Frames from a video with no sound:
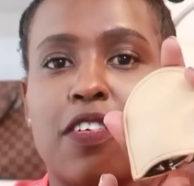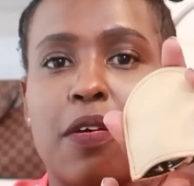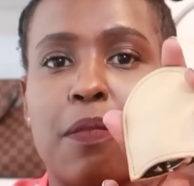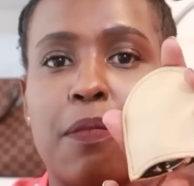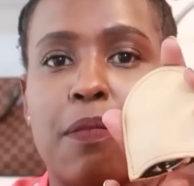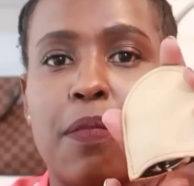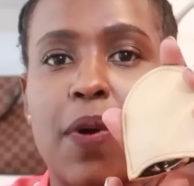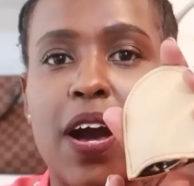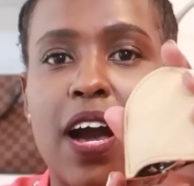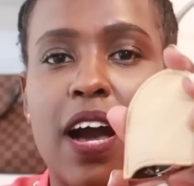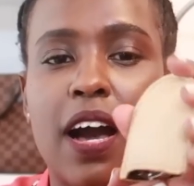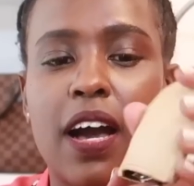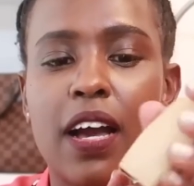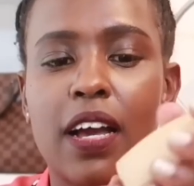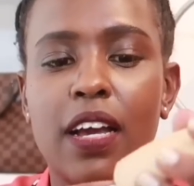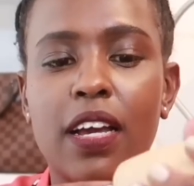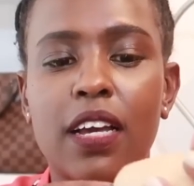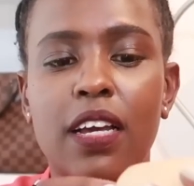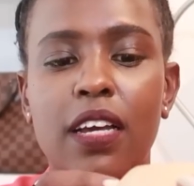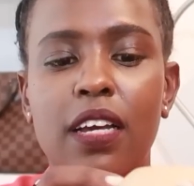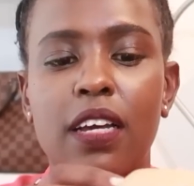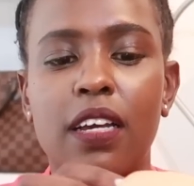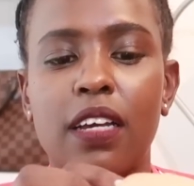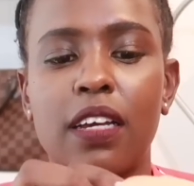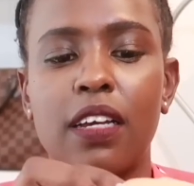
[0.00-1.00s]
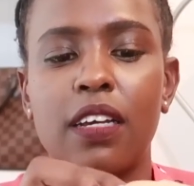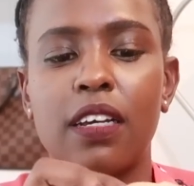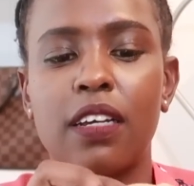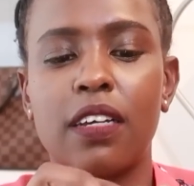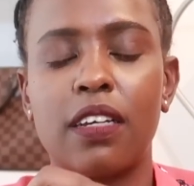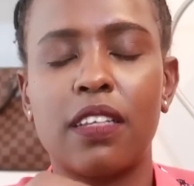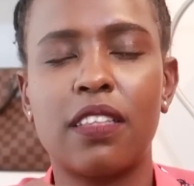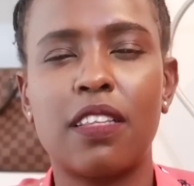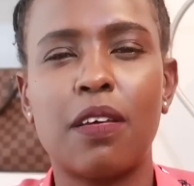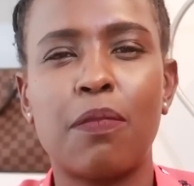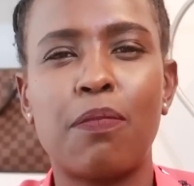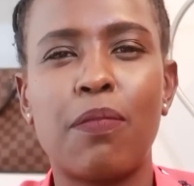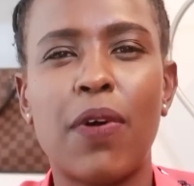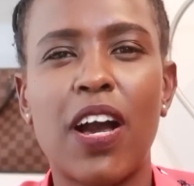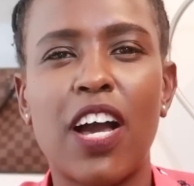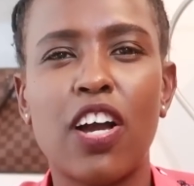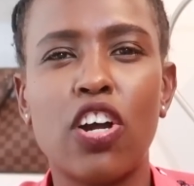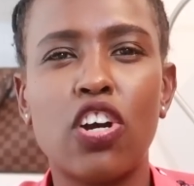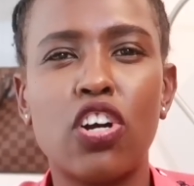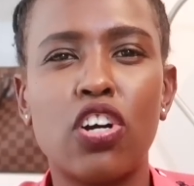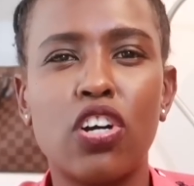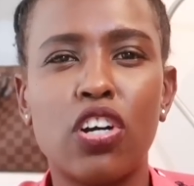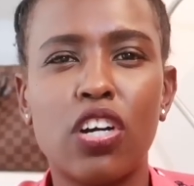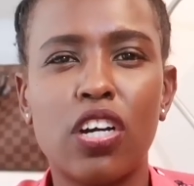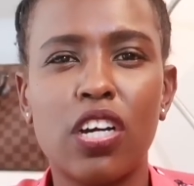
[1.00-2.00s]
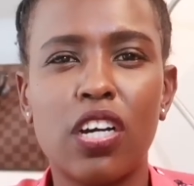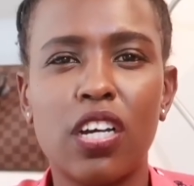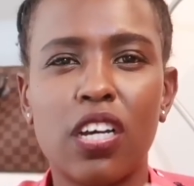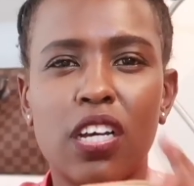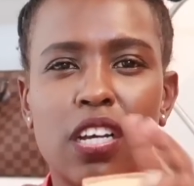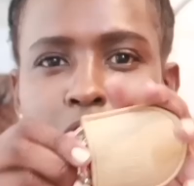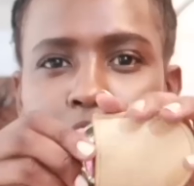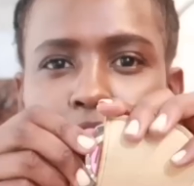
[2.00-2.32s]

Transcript: a bag, the bag hook.